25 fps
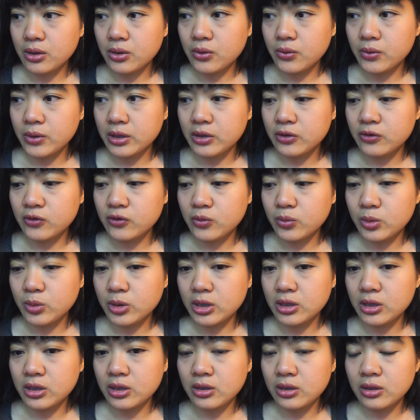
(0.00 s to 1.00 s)
going to
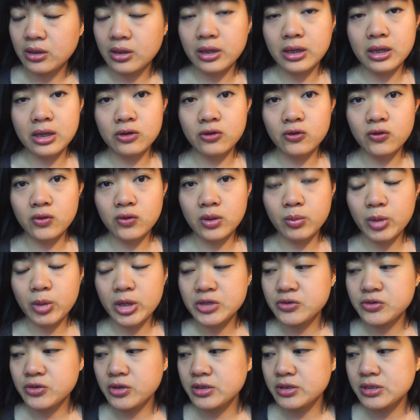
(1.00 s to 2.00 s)
be, again, doing
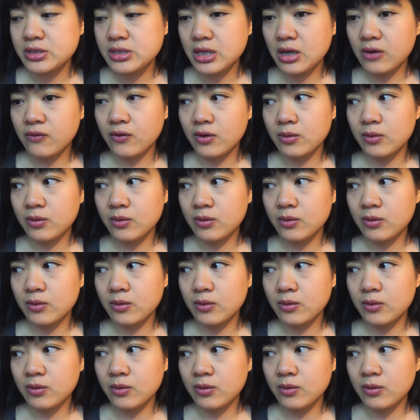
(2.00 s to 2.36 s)
Patreon stuff.